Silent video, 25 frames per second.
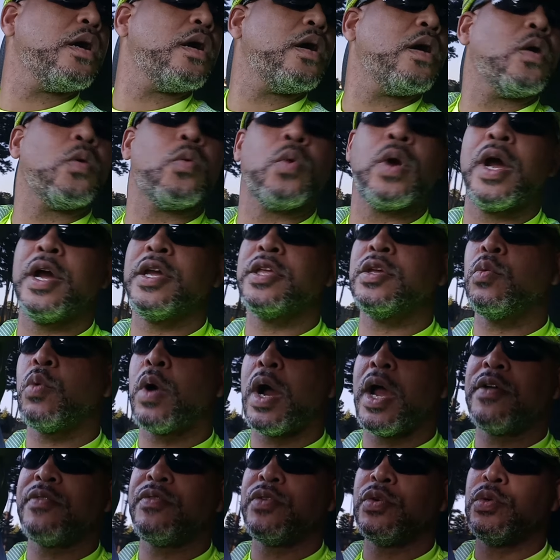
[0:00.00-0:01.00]
around your
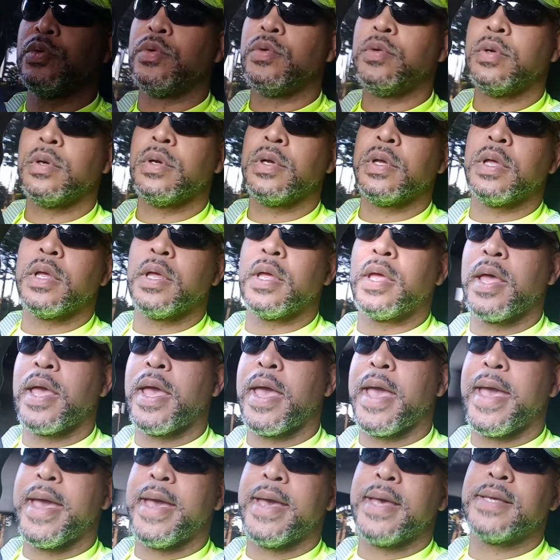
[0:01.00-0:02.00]
wife who
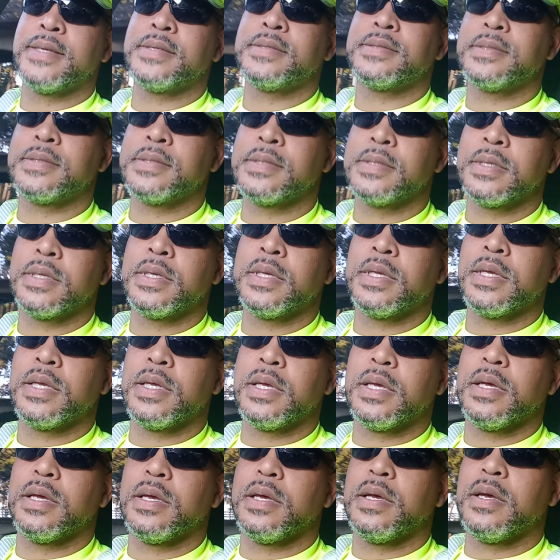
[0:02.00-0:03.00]
has
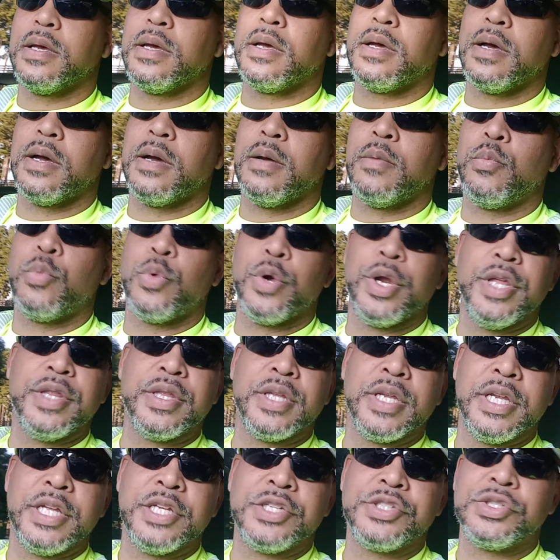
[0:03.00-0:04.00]

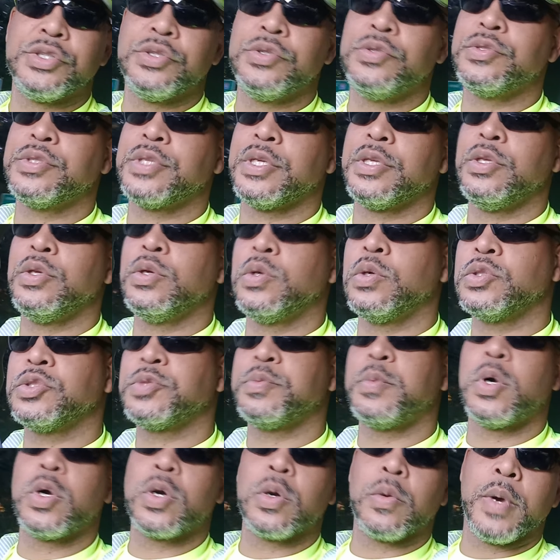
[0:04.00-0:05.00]
breathing issues, and you're gonna
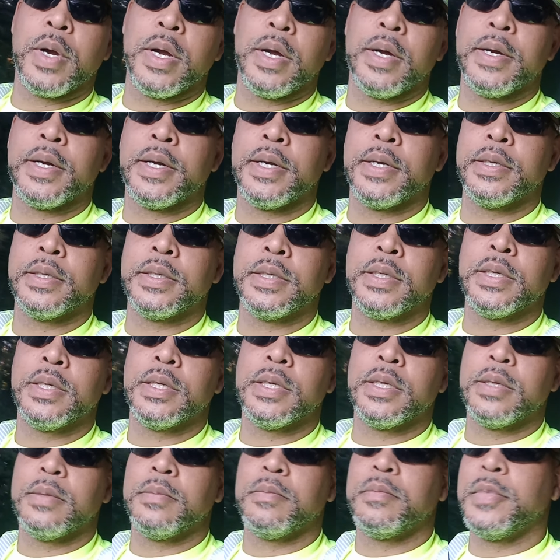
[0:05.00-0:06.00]
smoke around her
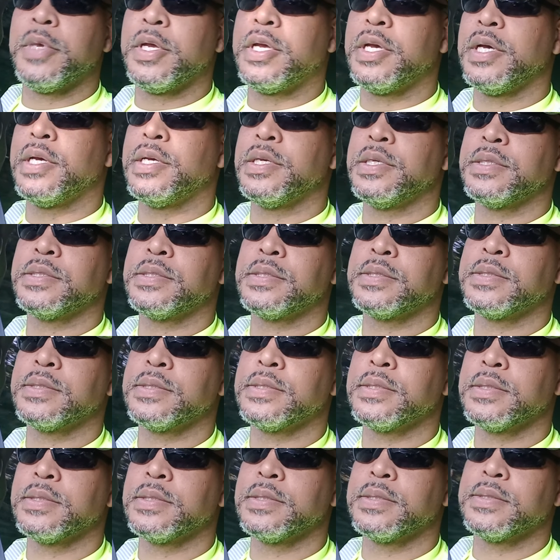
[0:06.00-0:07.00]
because
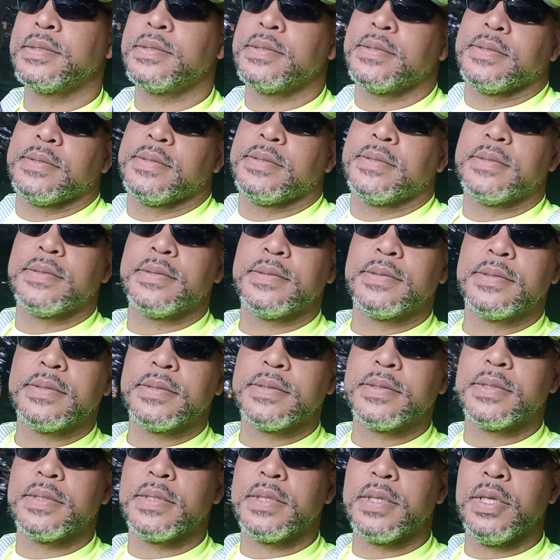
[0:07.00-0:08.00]

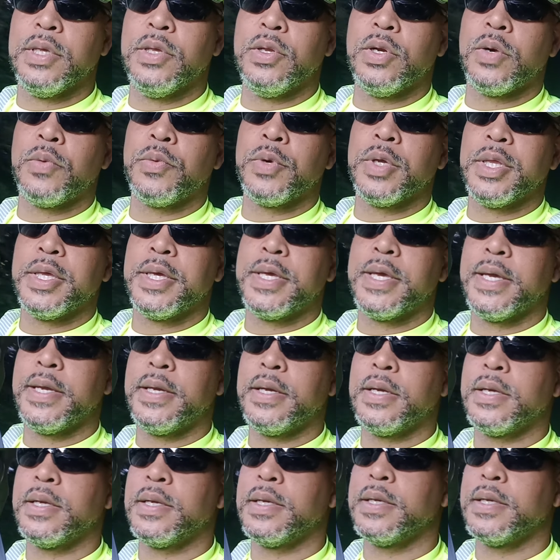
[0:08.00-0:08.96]
you don't really care?